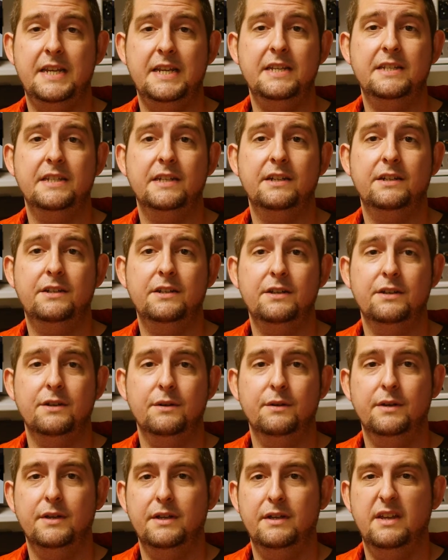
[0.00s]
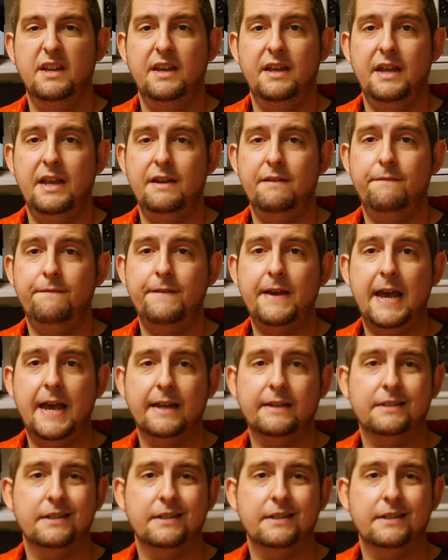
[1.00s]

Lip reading: easy to do. In fact,